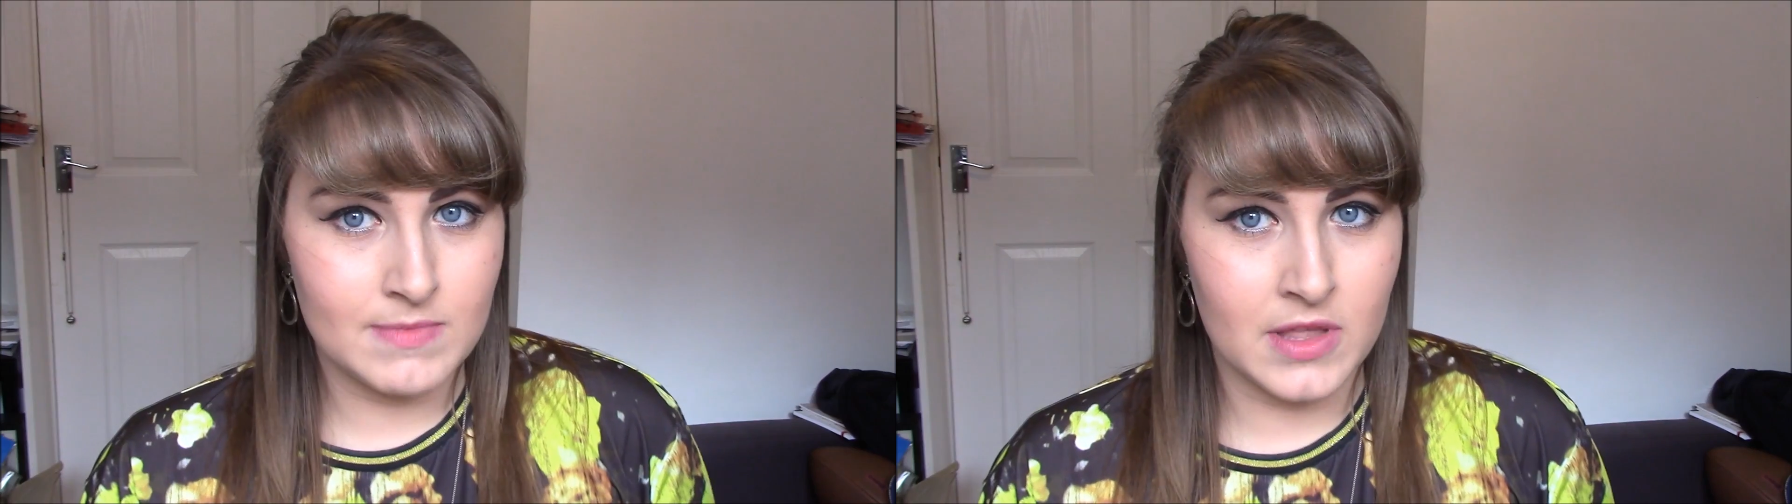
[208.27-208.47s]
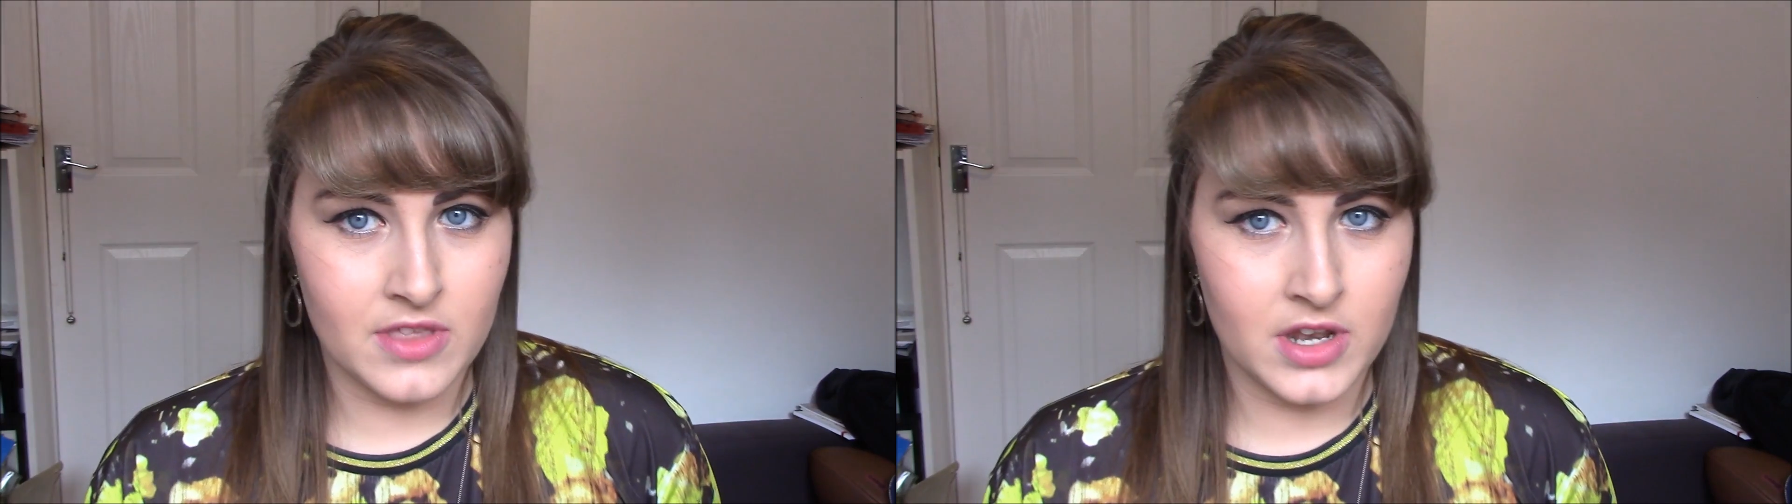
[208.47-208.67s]

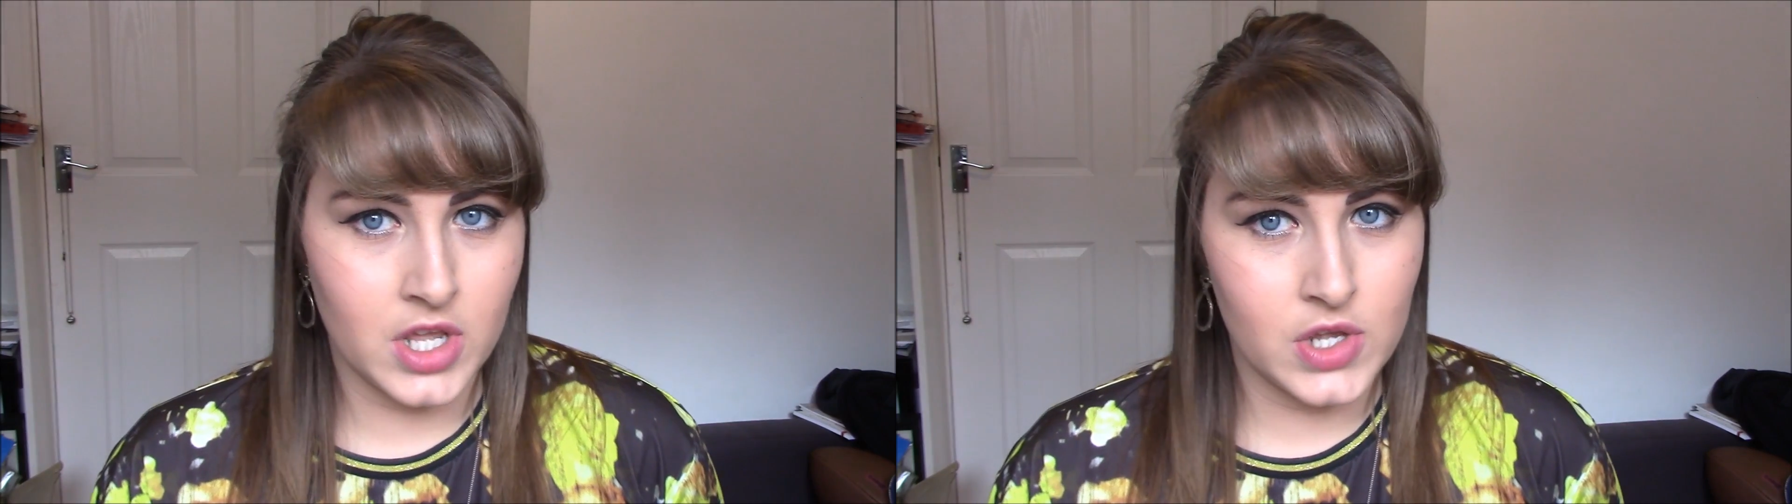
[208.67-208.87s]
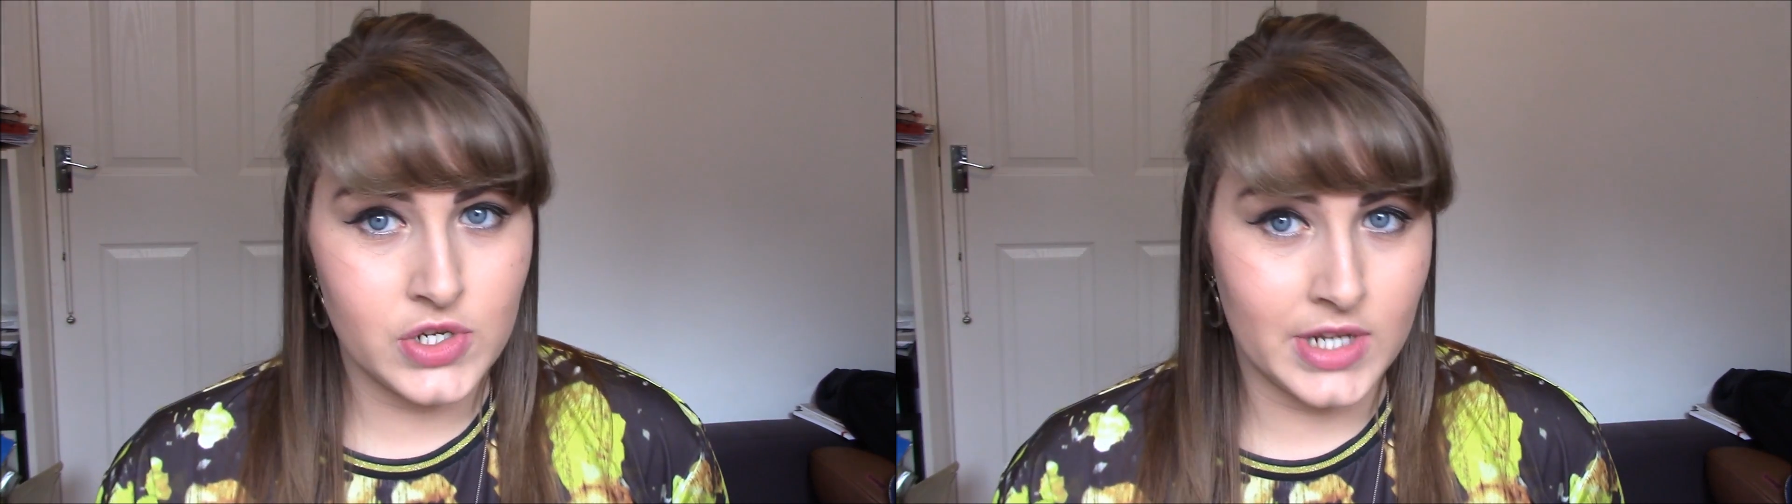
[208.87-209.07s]
month
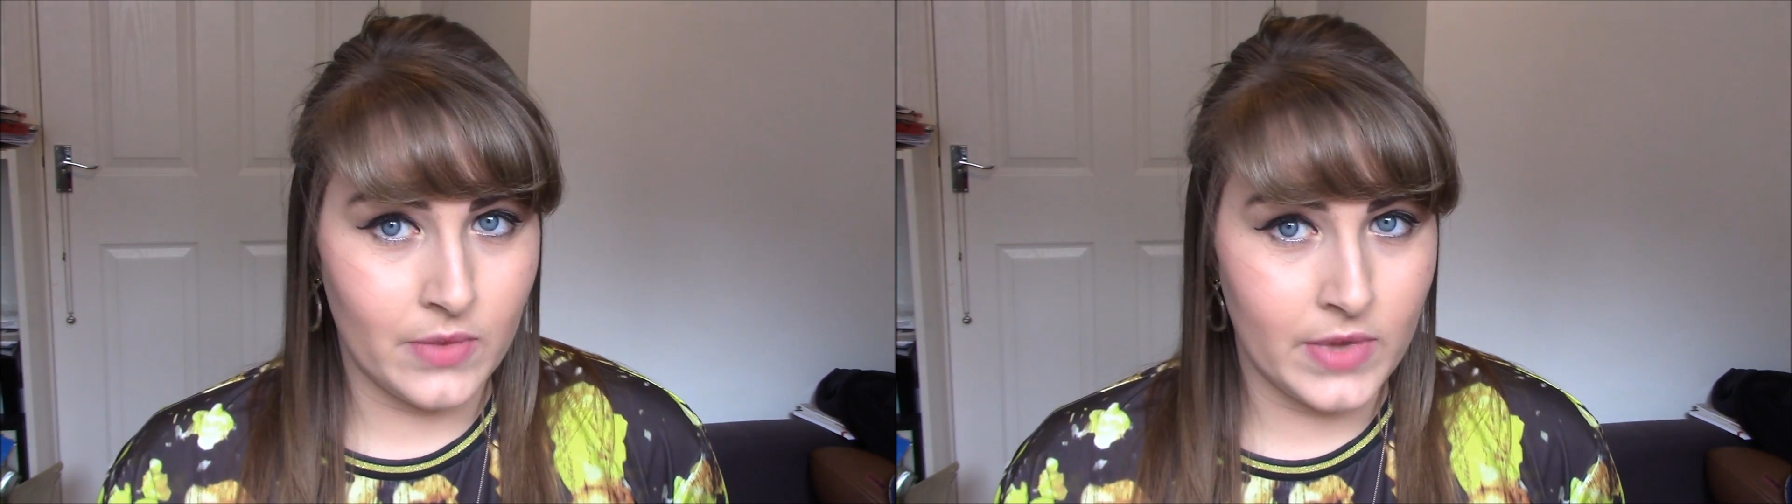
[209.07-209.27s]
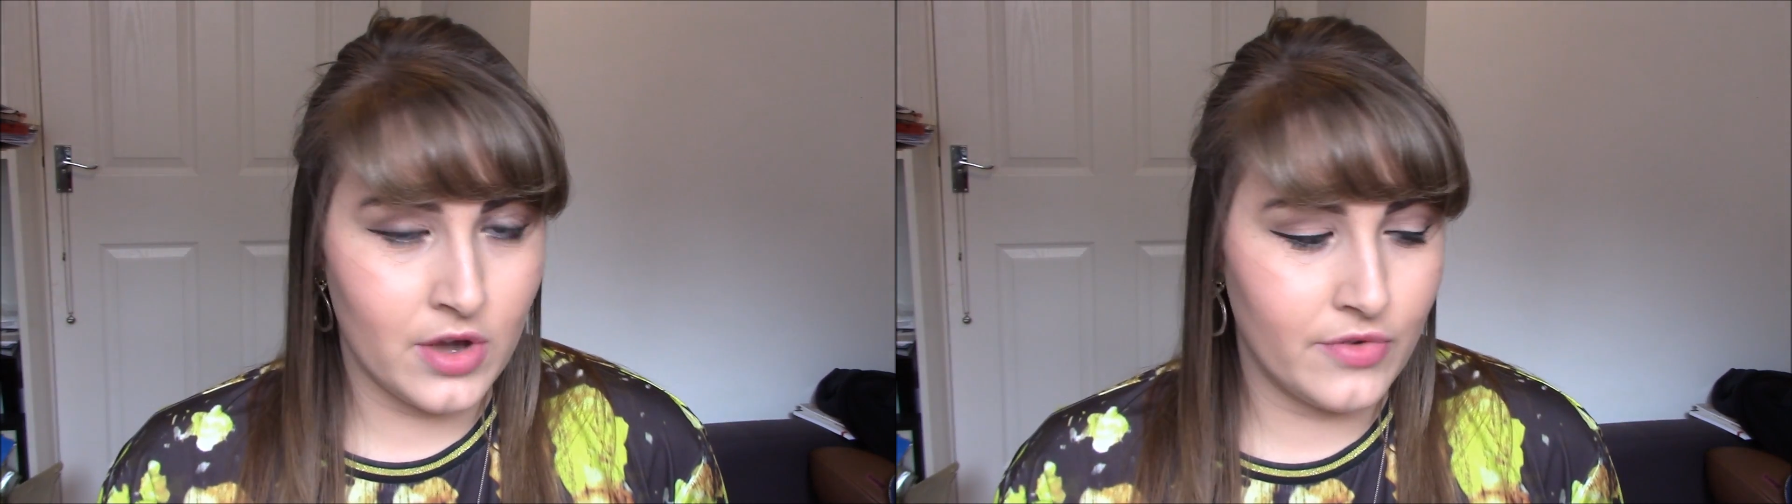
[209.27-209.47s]
unusually
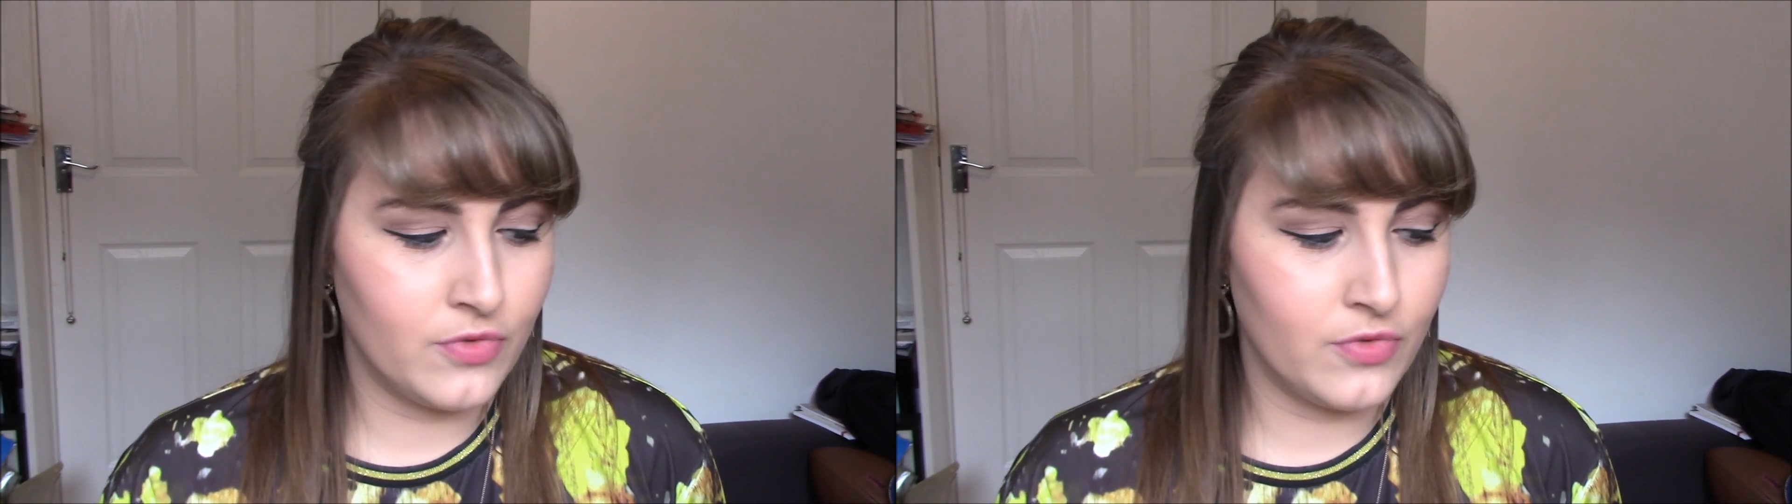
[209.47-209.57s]
we got